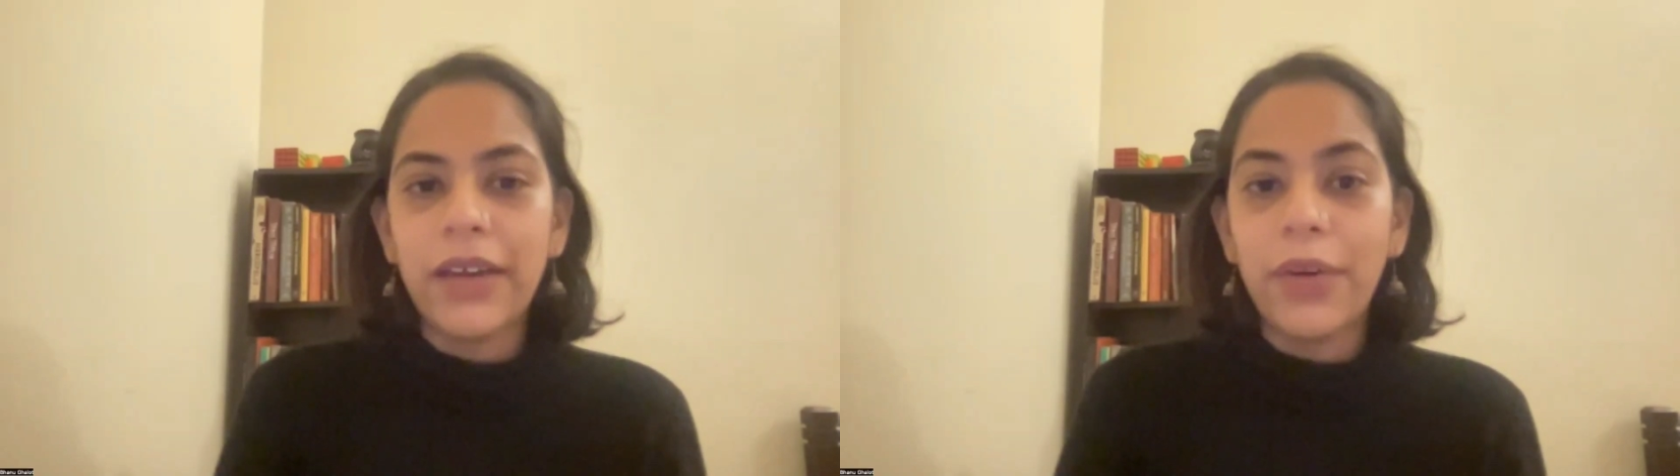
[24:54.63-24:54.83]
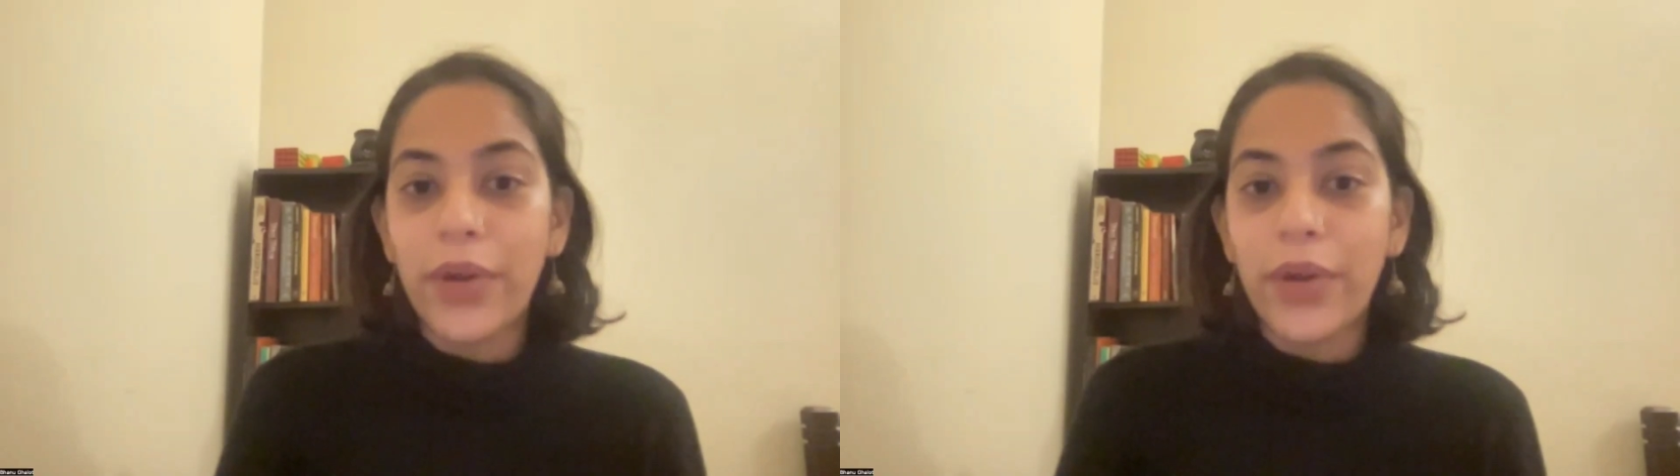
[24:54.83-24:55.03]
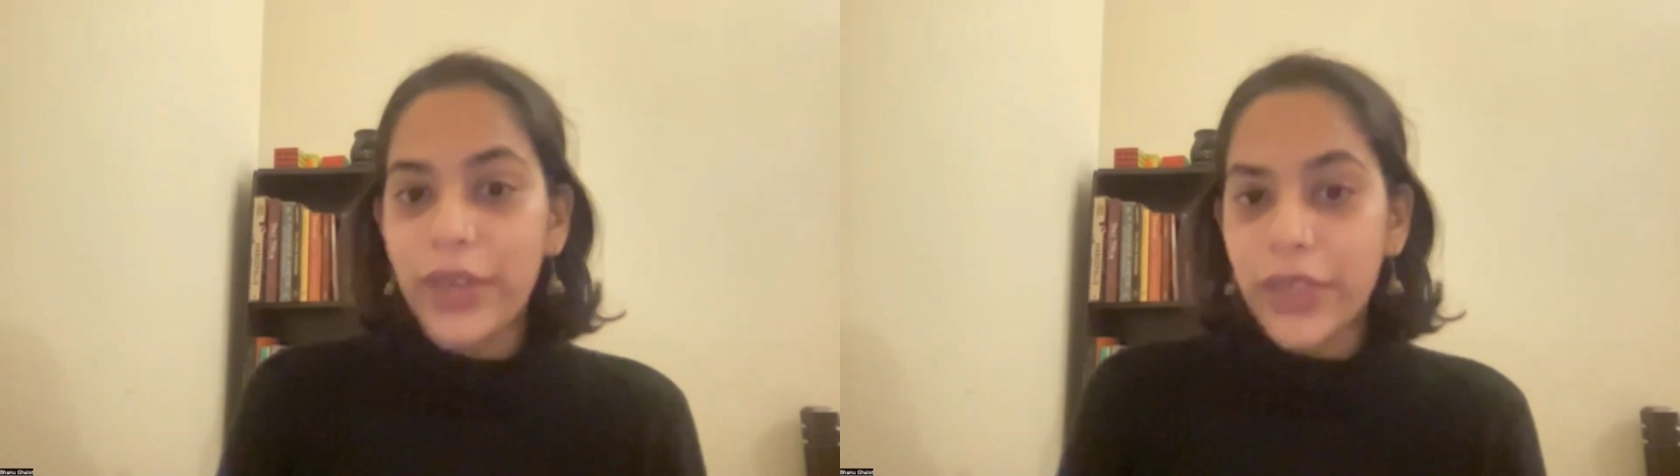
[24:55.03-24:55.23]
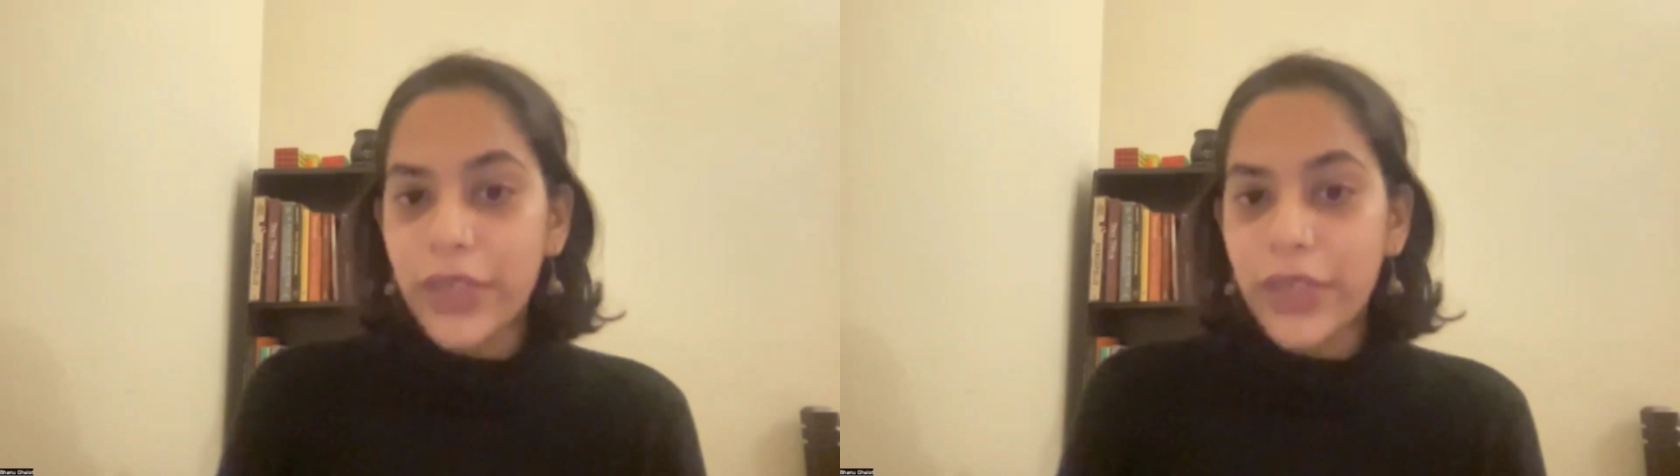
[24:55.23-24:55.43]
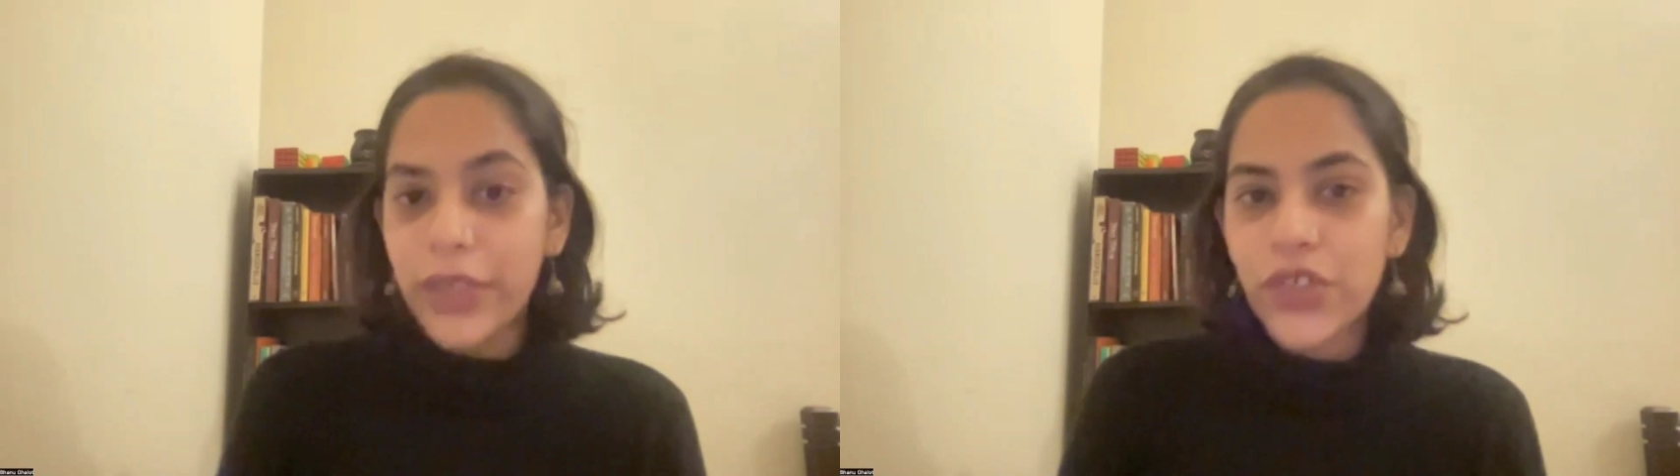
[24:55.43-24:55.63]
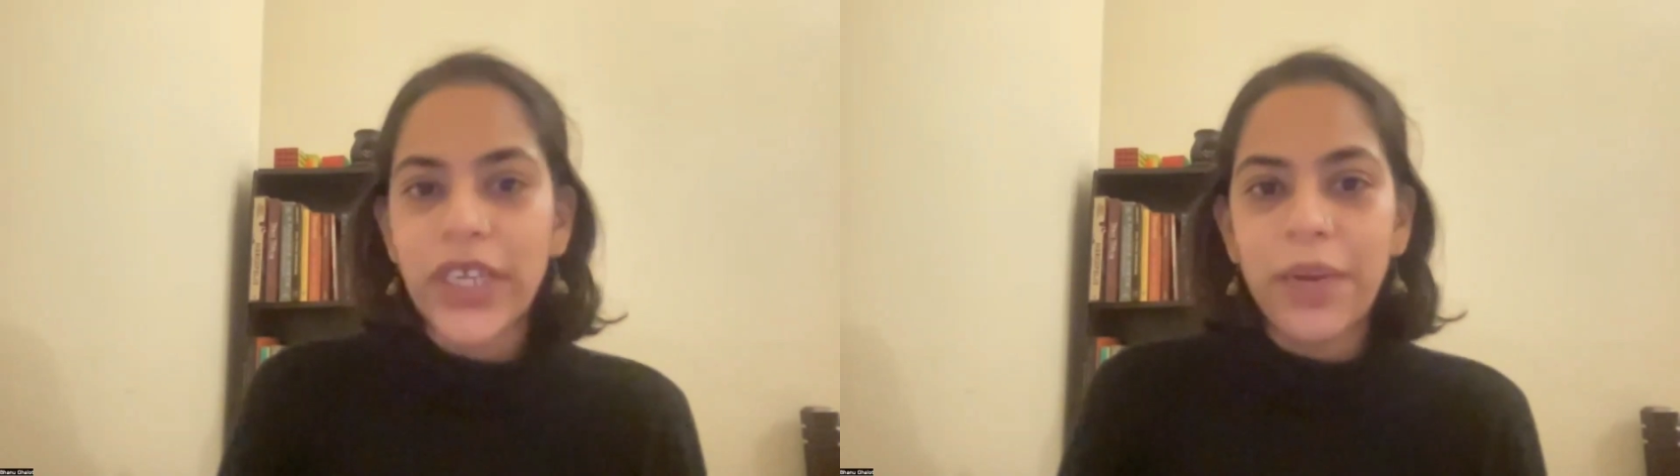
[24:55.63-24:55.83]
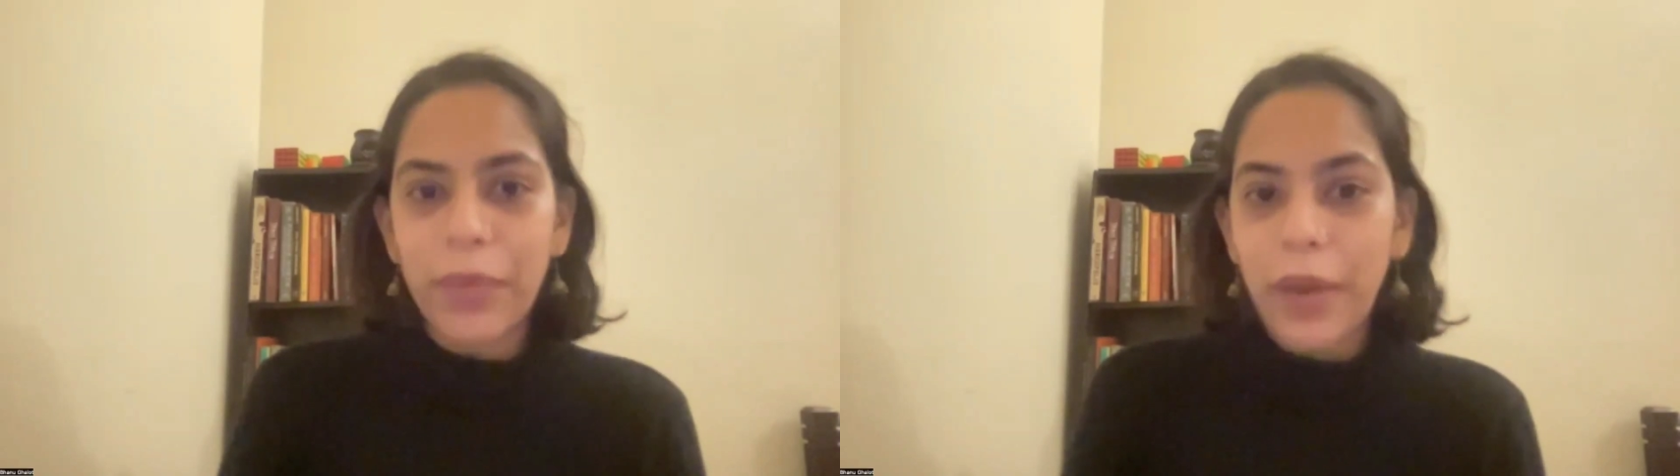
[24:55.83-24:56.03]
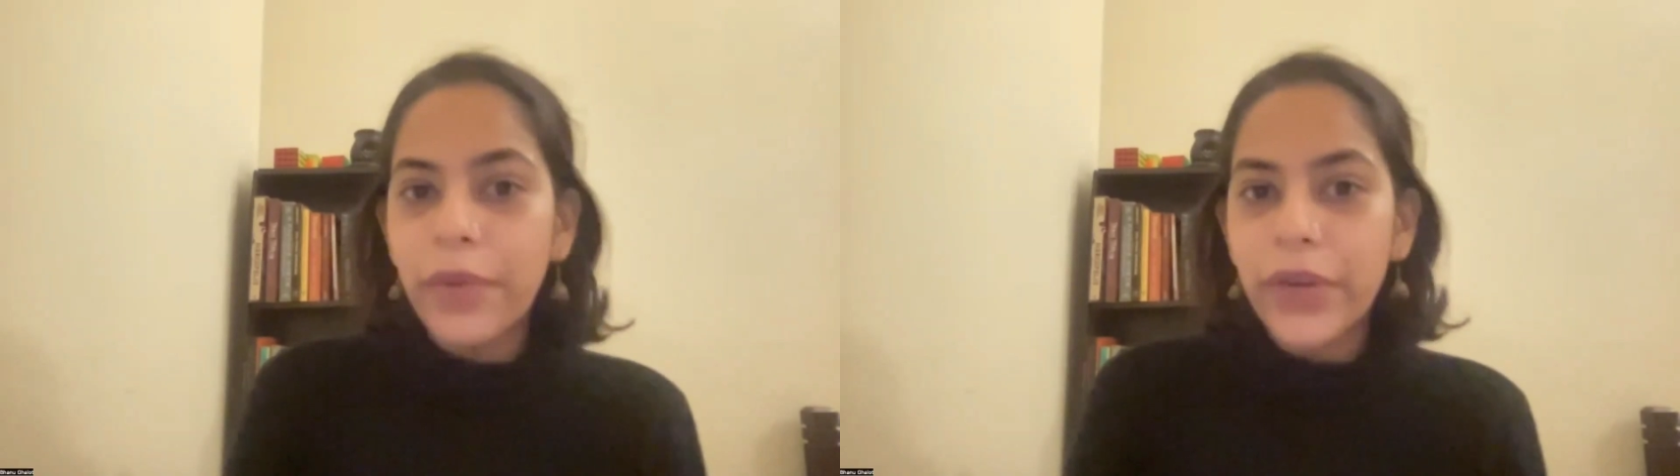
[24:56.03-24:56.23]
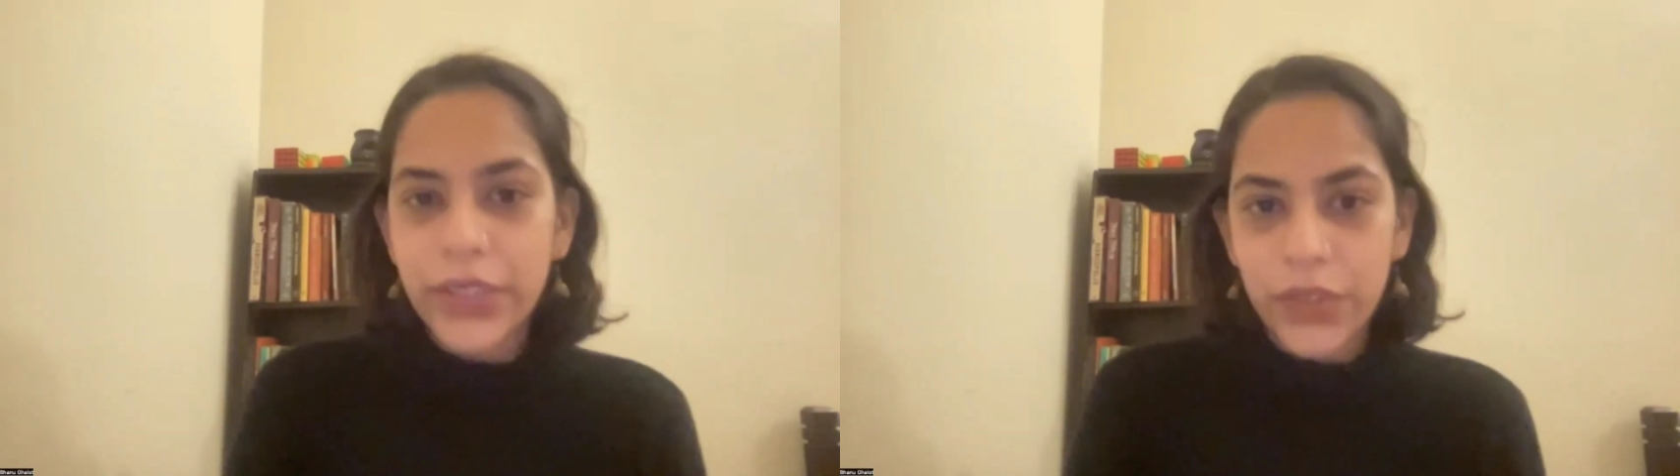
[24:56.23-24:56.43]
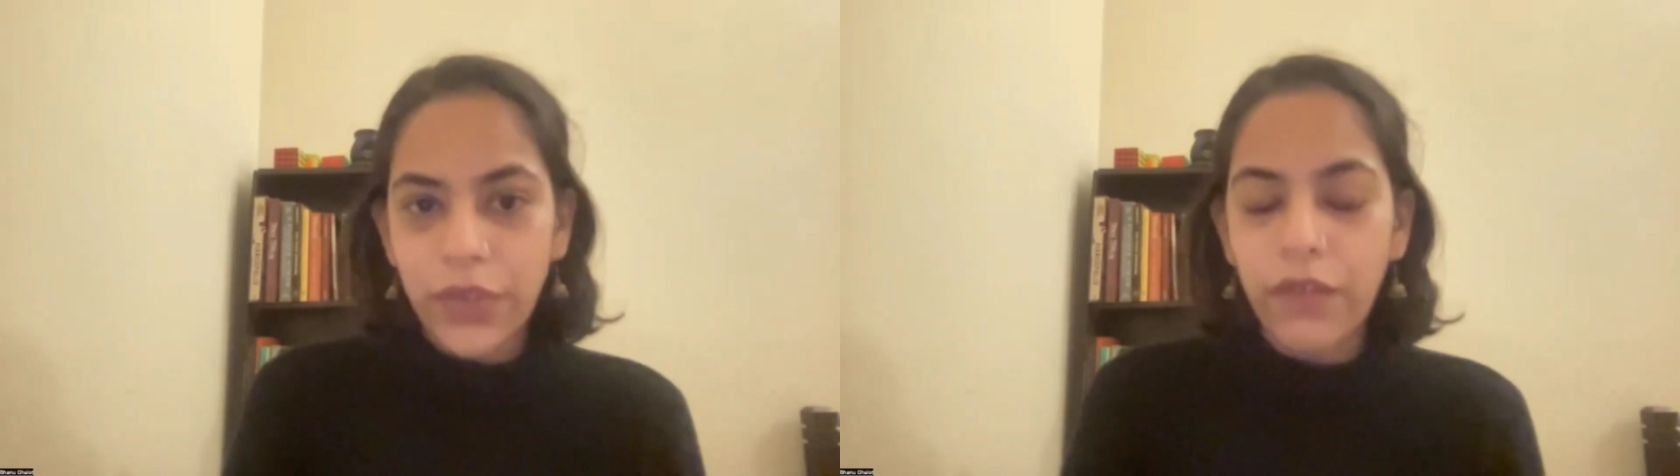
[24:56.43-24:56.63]
oral history and memories
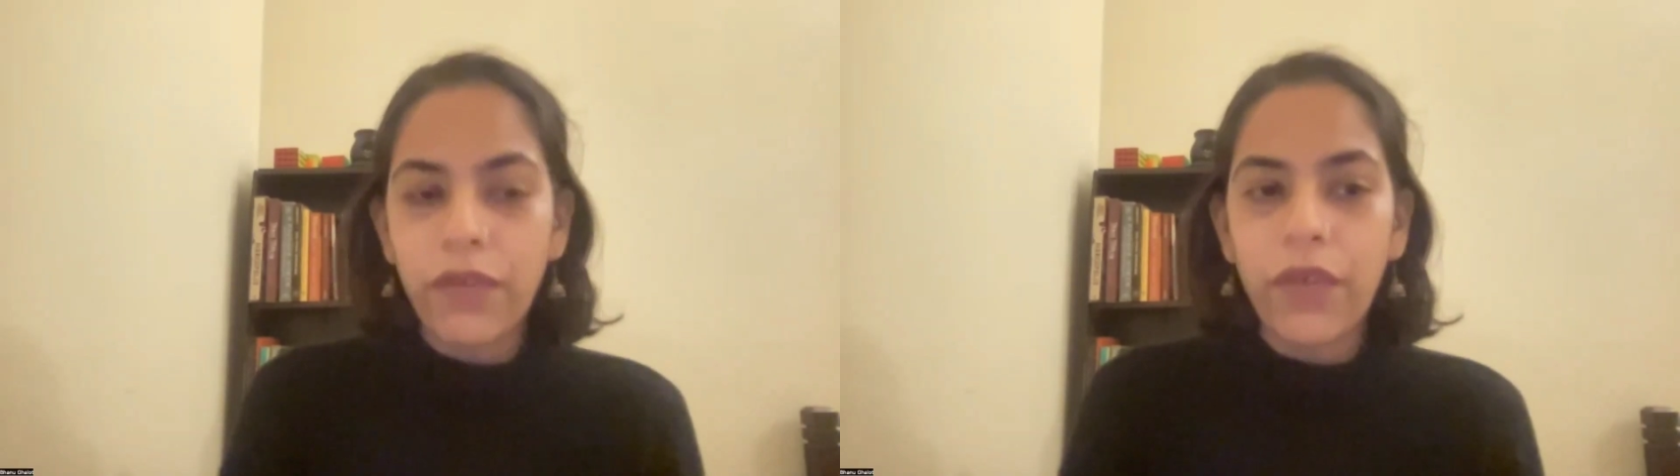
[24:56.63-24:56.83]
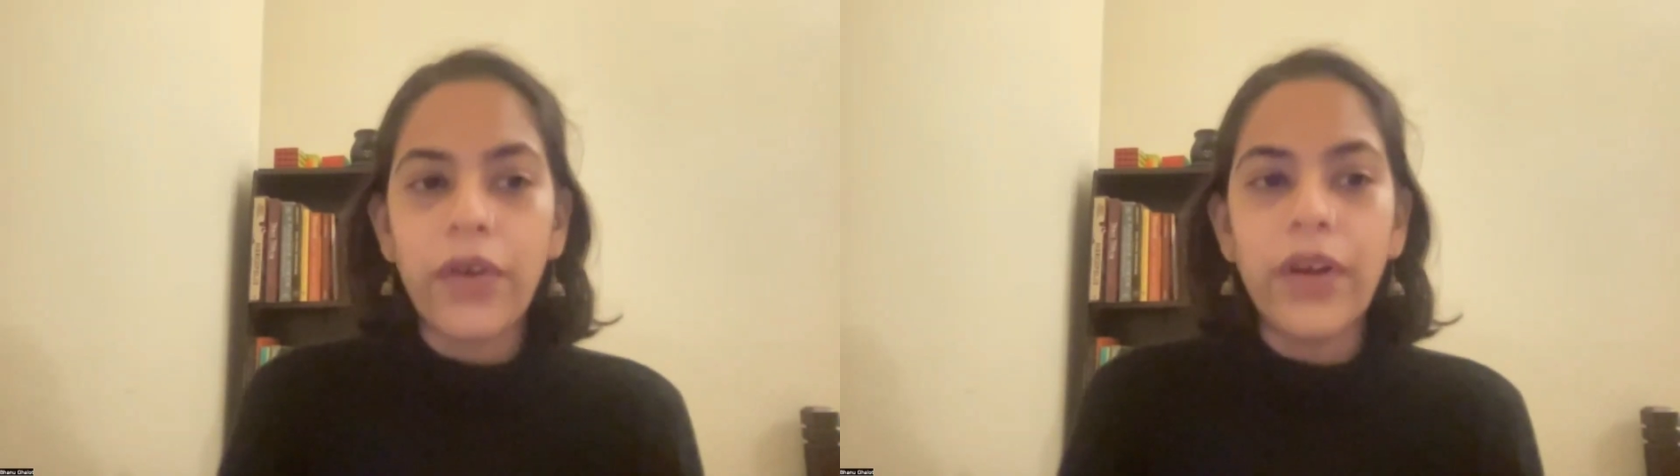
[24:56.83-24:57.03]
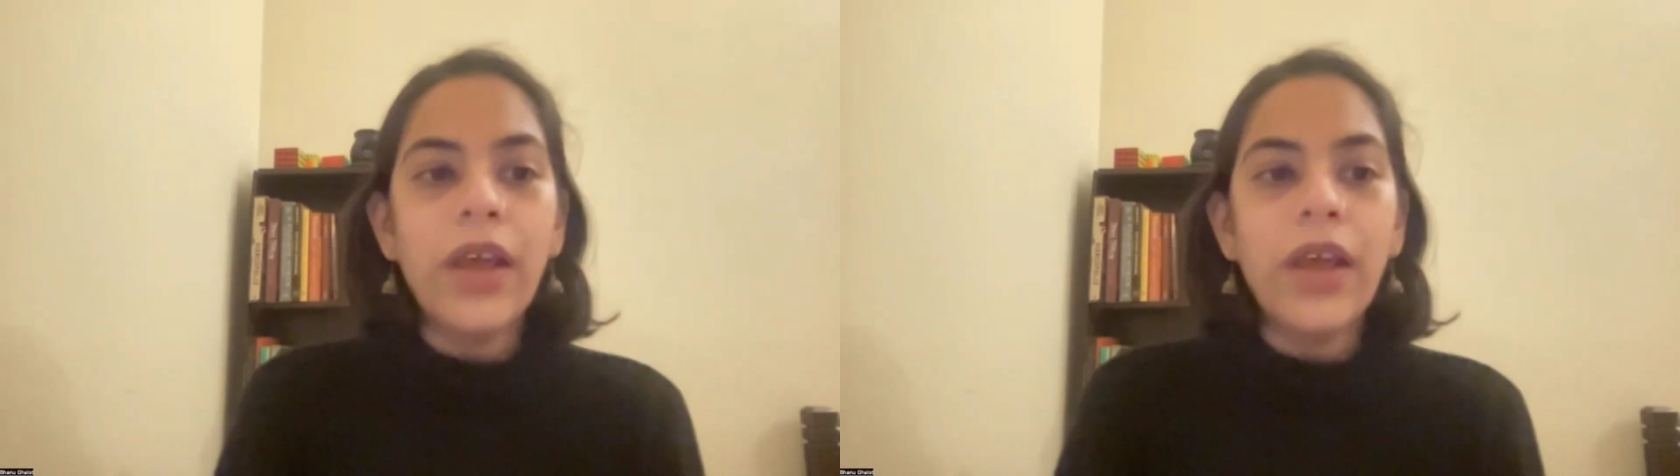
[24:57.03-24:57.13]
to the fore.